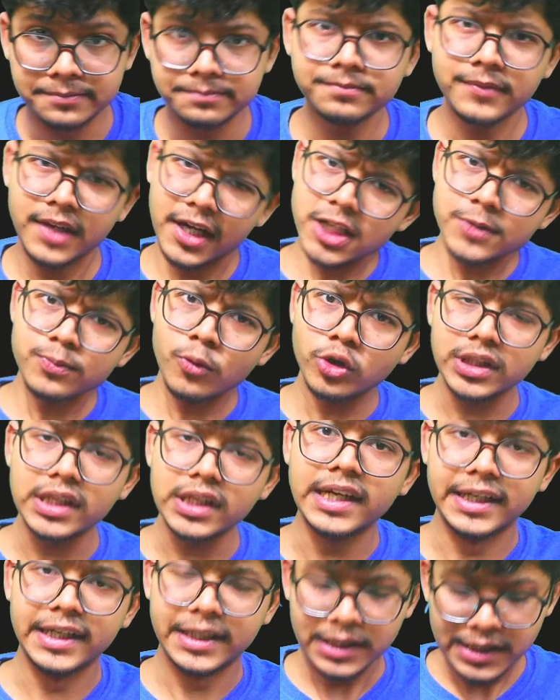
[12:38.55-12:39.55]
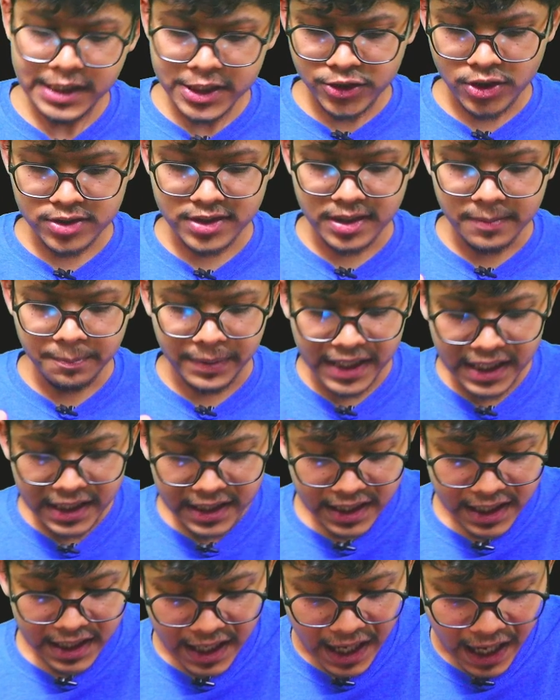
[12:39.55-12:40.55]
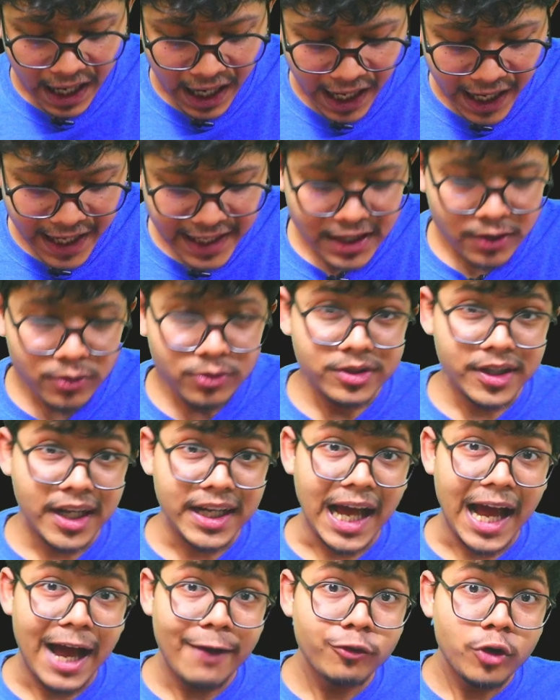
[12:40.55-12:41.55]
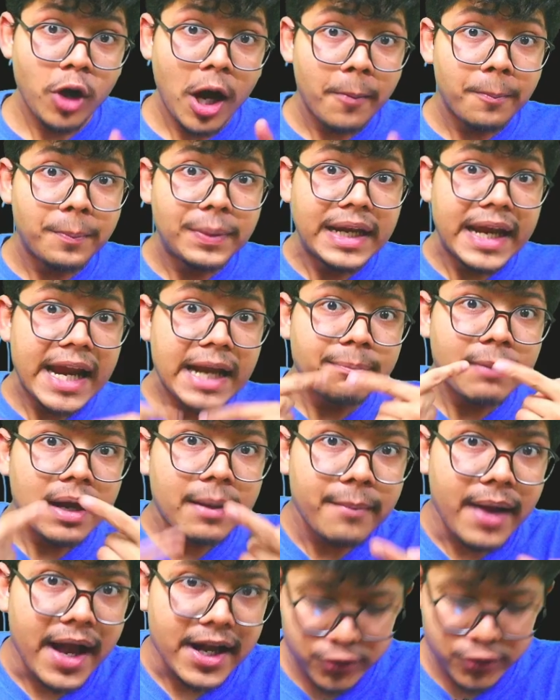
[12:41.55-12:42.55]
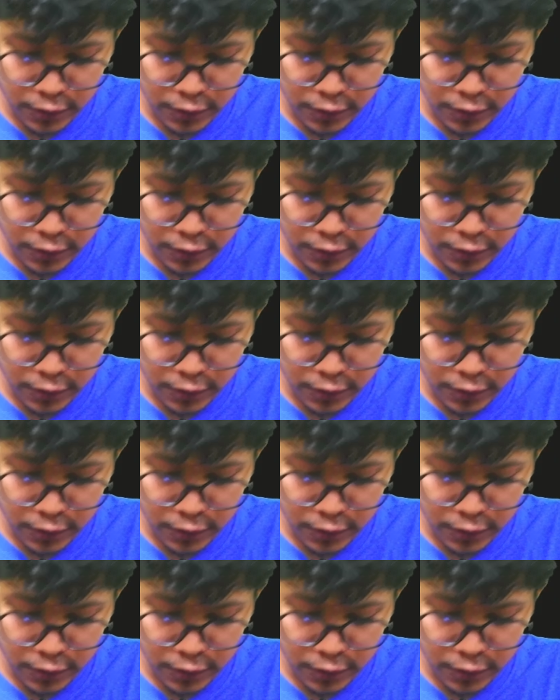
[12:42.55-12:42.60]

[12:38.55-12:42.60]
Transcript: It is more than it. So simply, I know that I have to update my max so